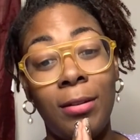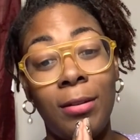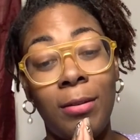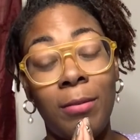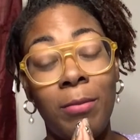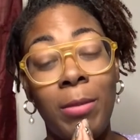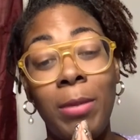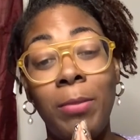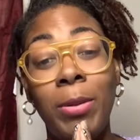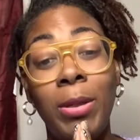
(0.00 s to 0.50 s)

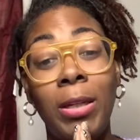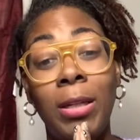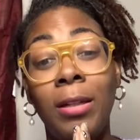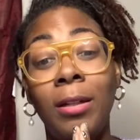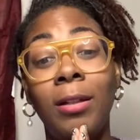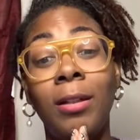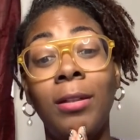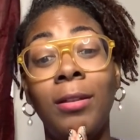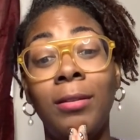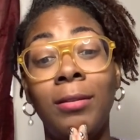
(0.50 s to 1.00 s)
Maybe in
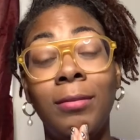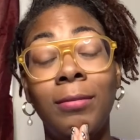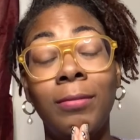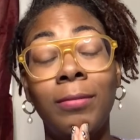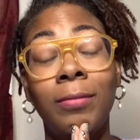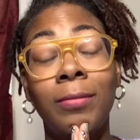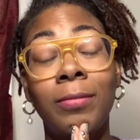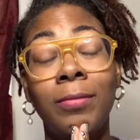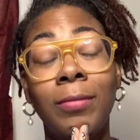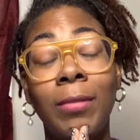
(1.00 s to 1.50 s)

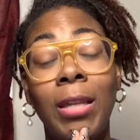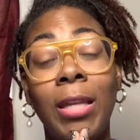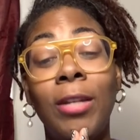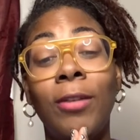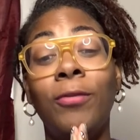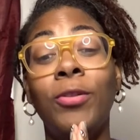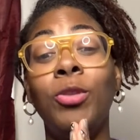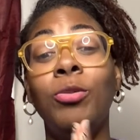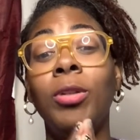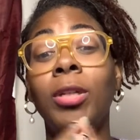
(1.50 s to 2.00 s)
a
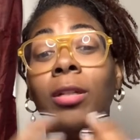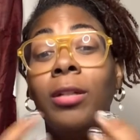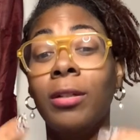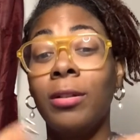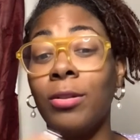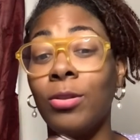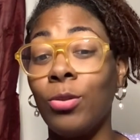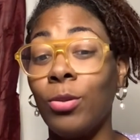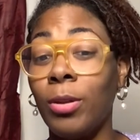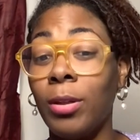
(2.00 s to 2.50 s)
few
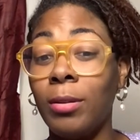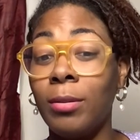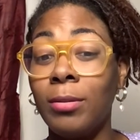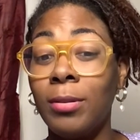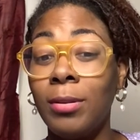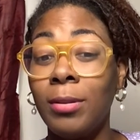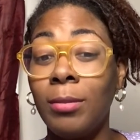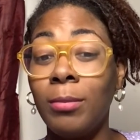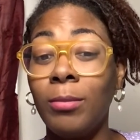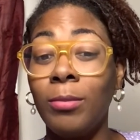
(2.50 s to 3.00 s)
years, or
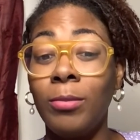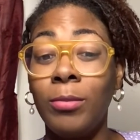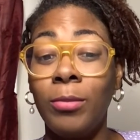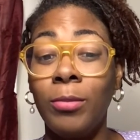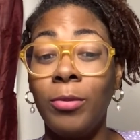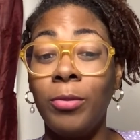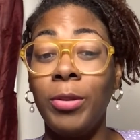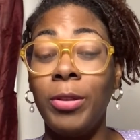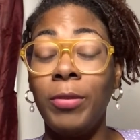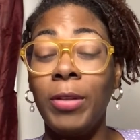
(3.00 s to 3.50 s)

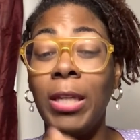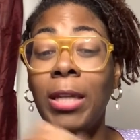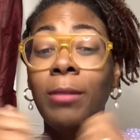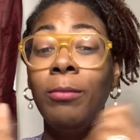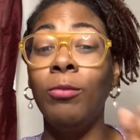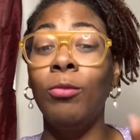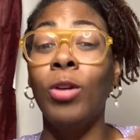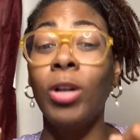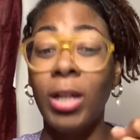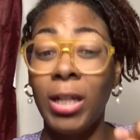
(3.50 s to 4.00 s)
we keep
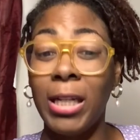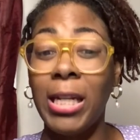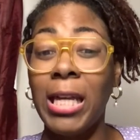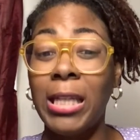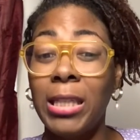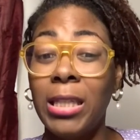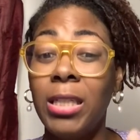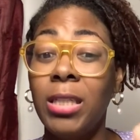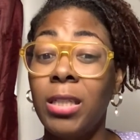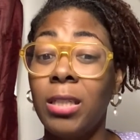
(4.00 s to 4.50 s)
working at
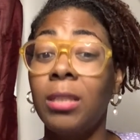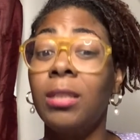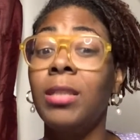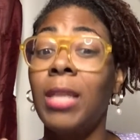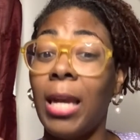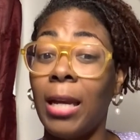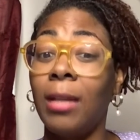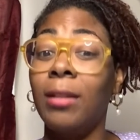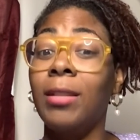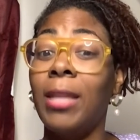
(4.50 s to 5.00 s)
this,
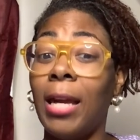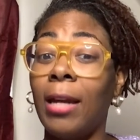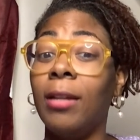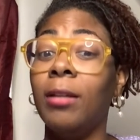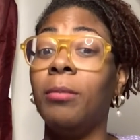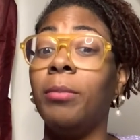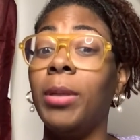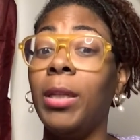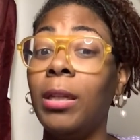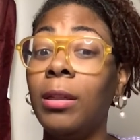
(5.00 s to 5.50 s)
that could
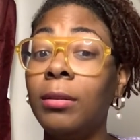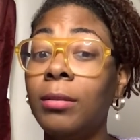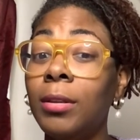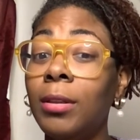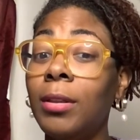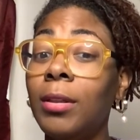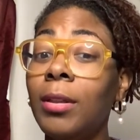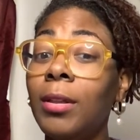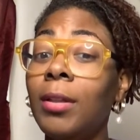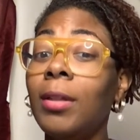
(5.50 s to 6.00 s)
be
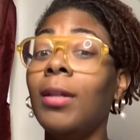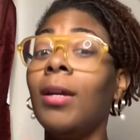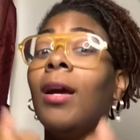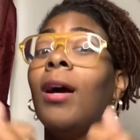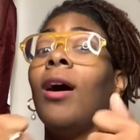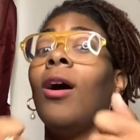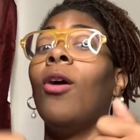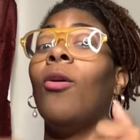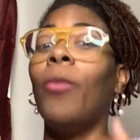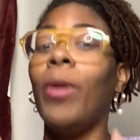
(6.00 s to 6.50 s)

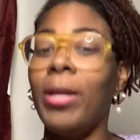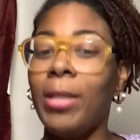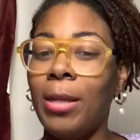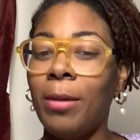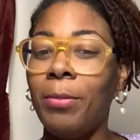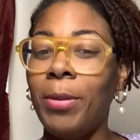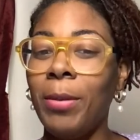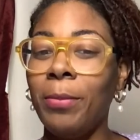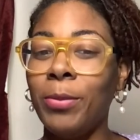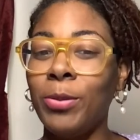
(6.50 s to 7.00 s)
a way that
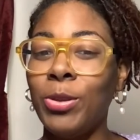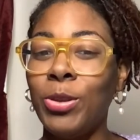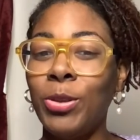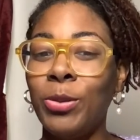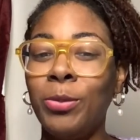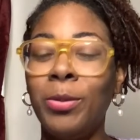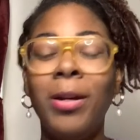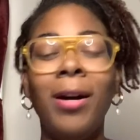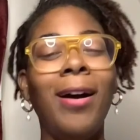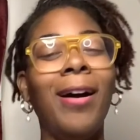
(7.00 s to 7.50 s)
people
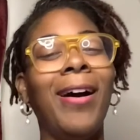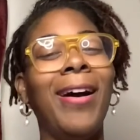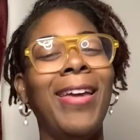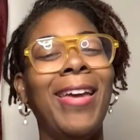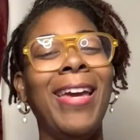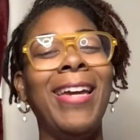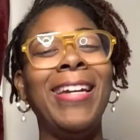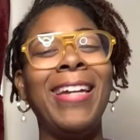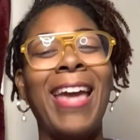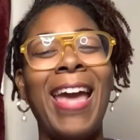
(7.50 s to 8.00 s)
do
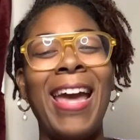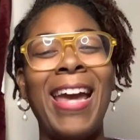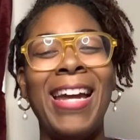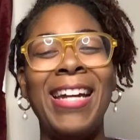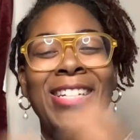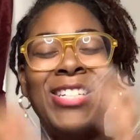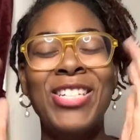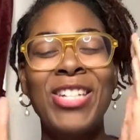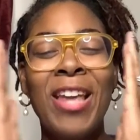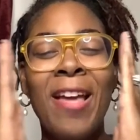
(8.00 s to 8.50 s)

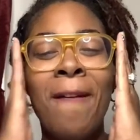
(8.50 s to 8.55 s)
engage,